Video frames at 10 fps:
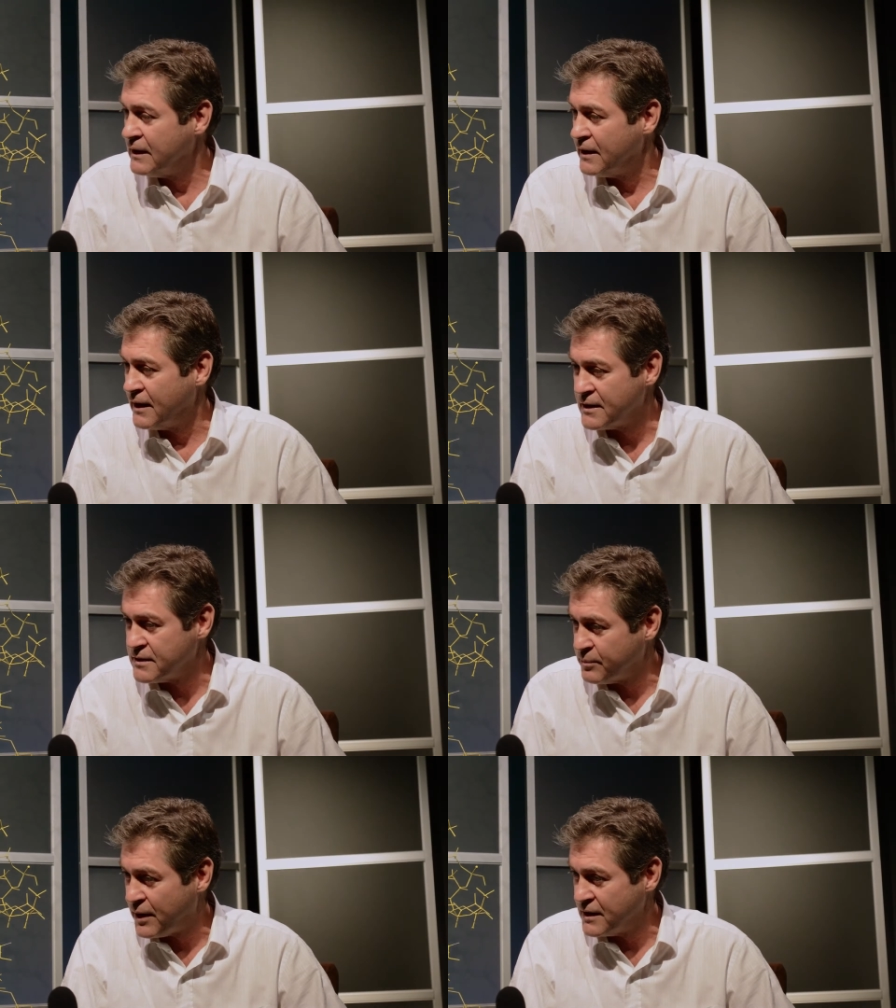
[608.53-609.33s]
And
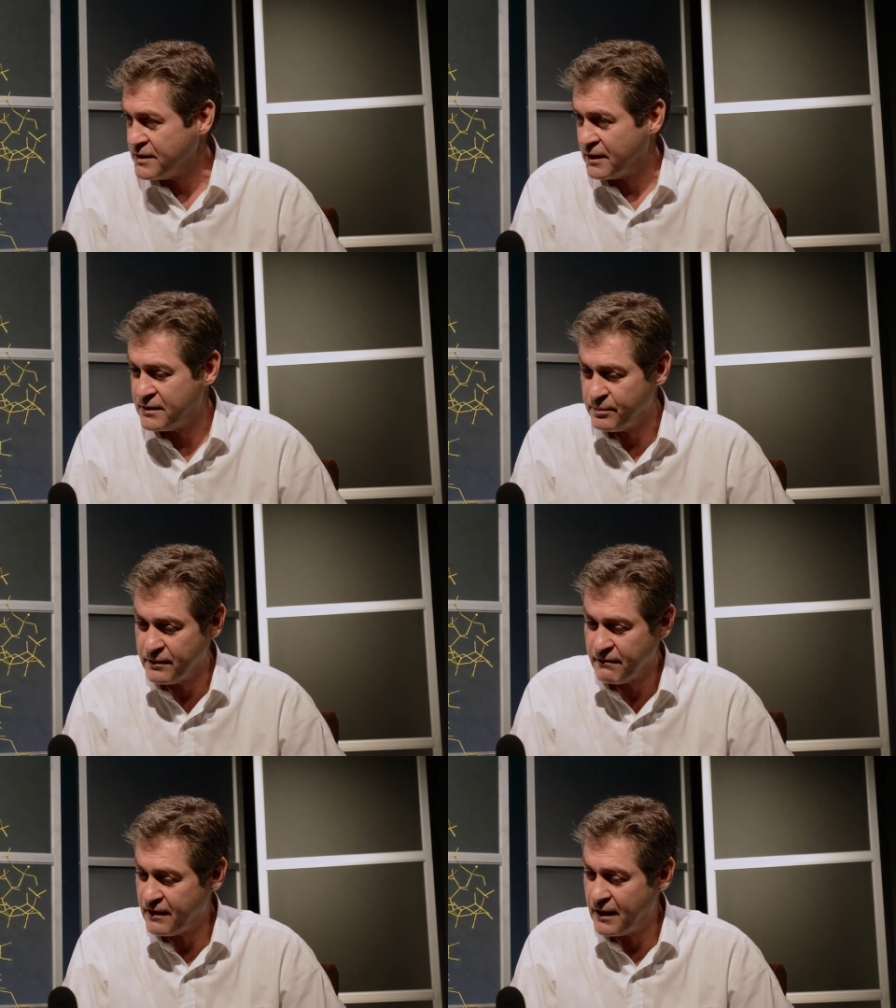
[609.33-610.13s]
that's a project to
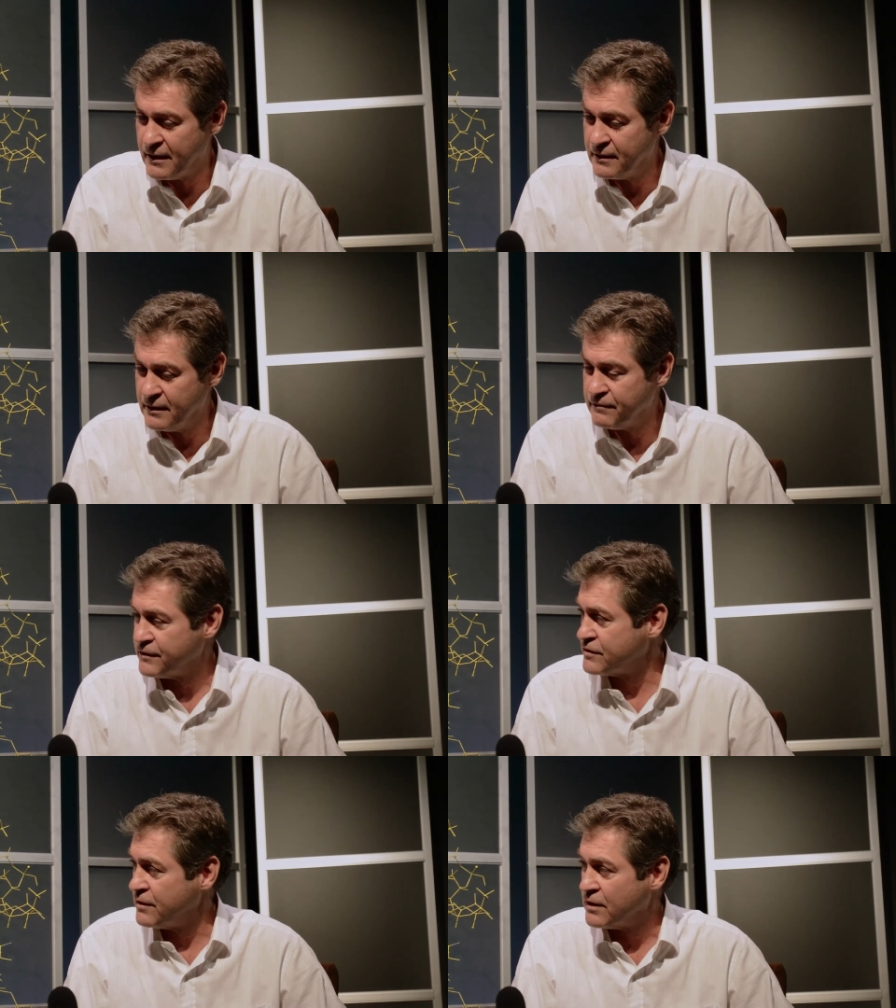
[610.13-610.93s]
provide
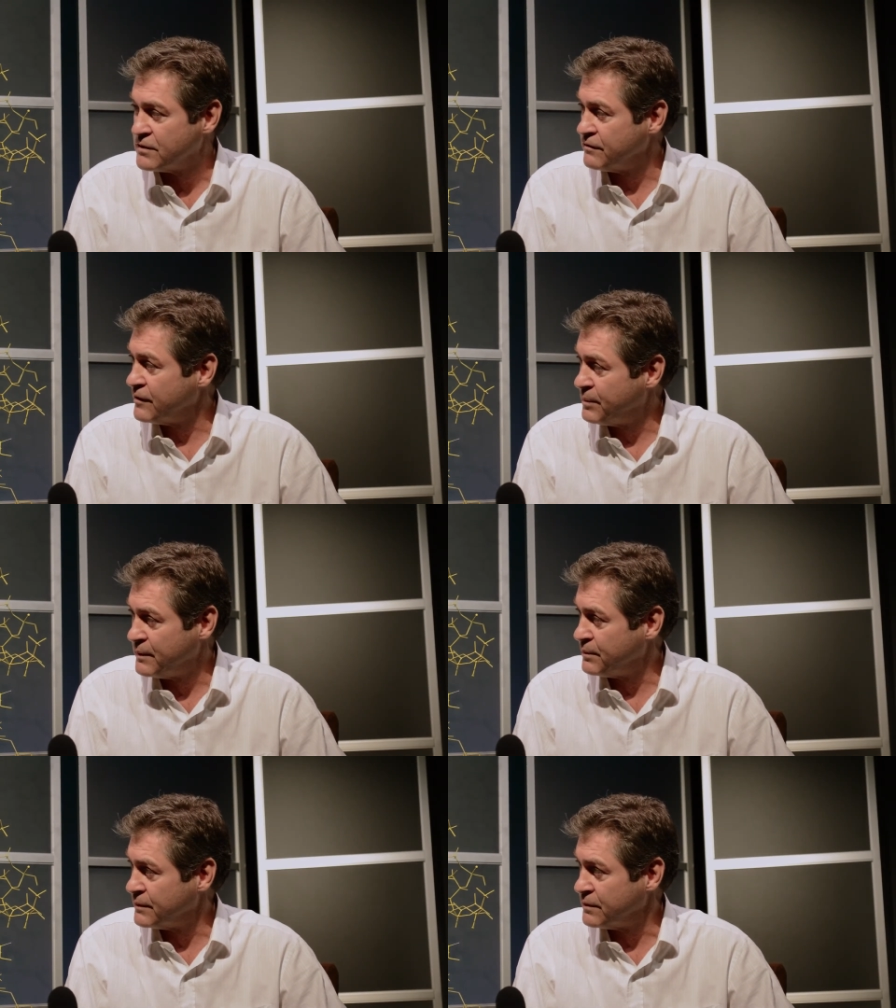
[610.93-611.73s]
infrastructure for
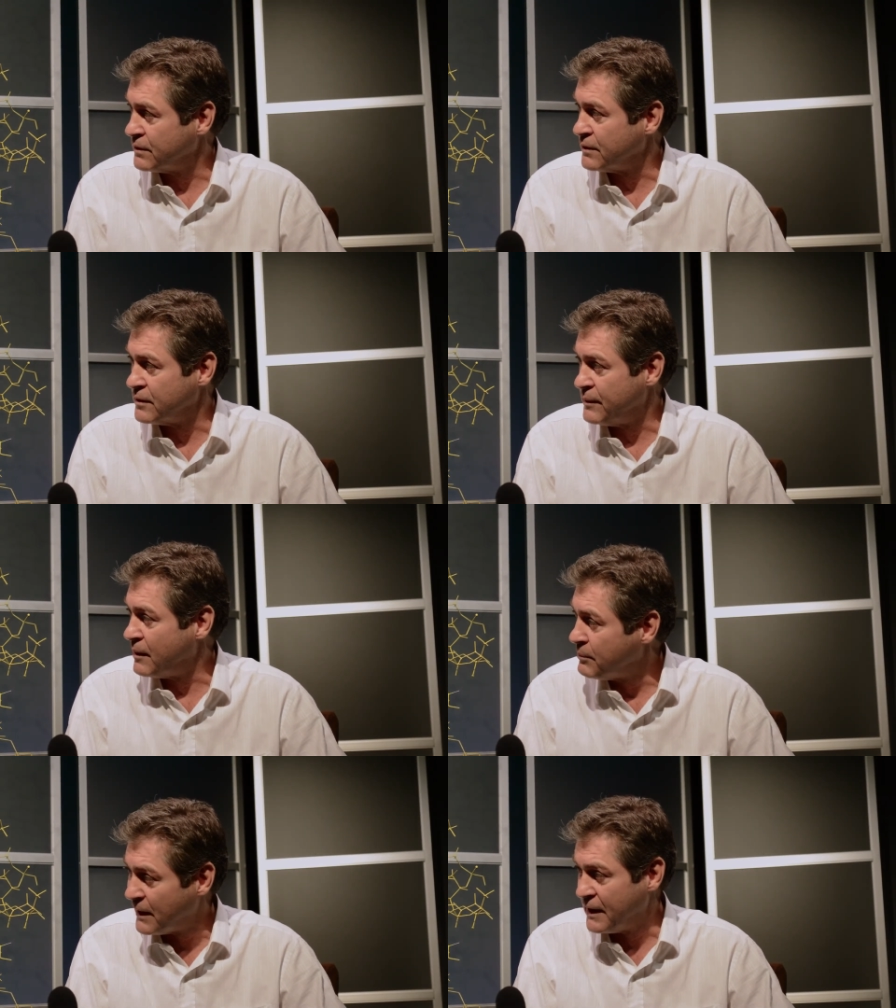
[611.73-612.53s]
people to learn
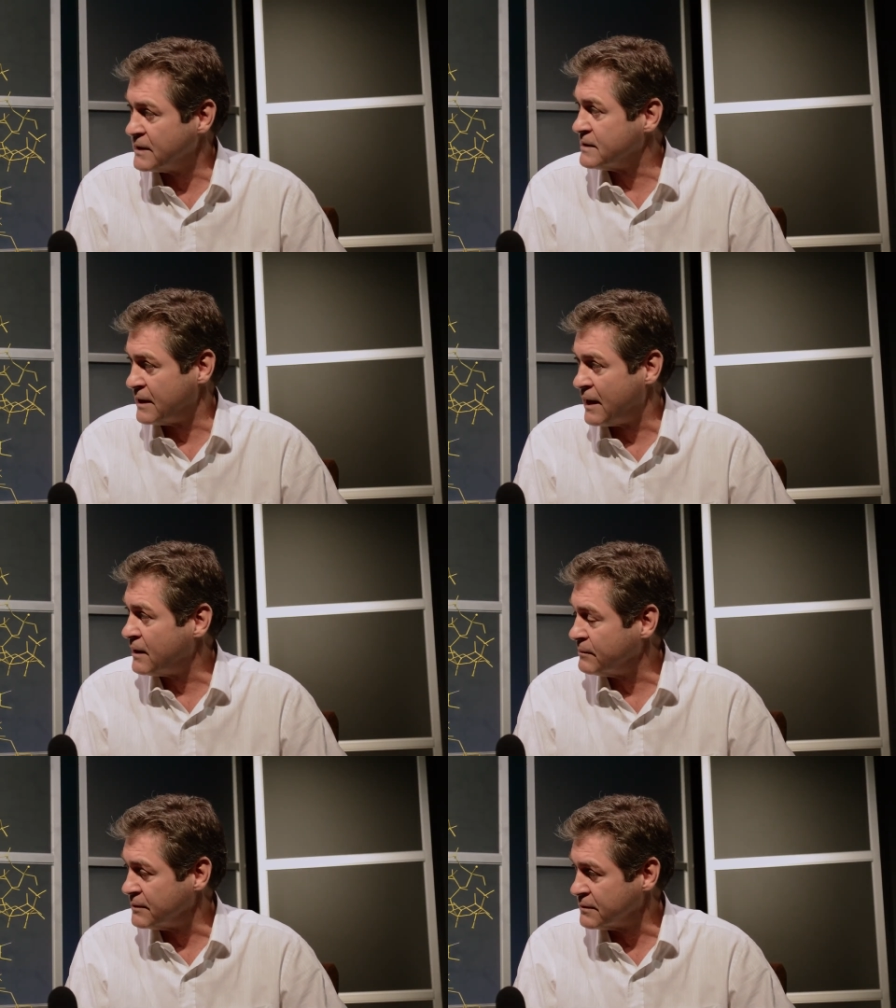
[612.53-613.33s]
about plants and
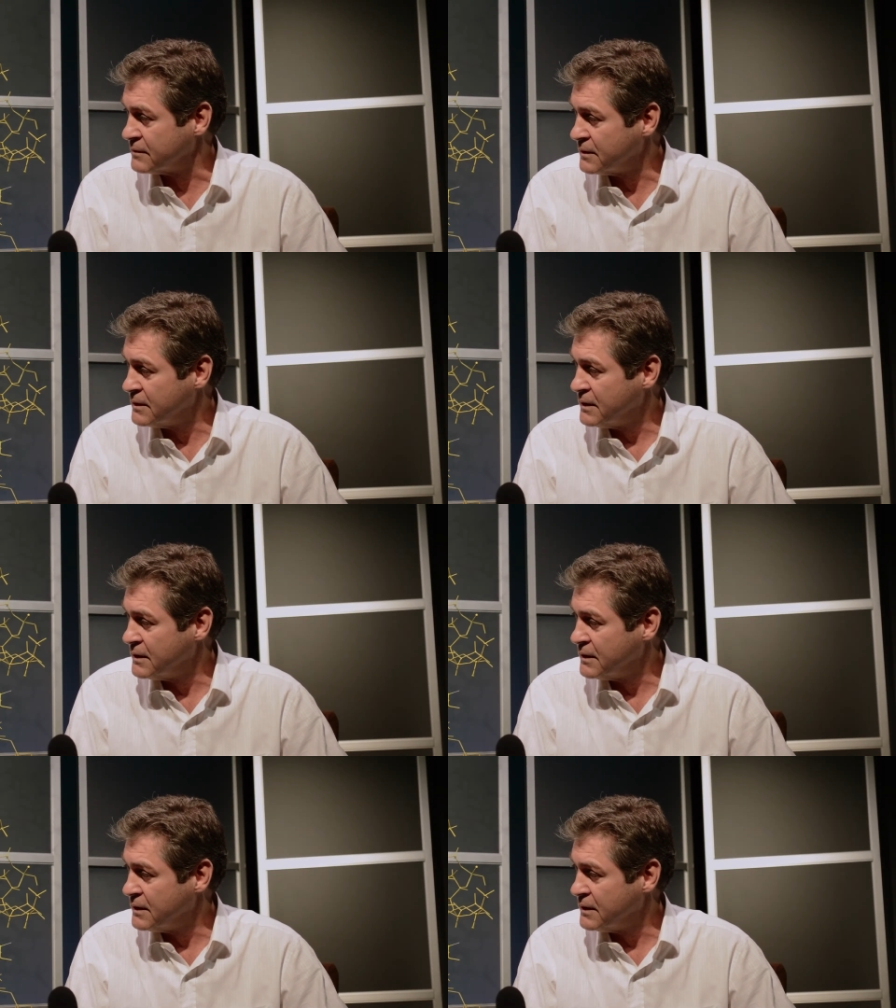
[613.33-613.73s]
animals,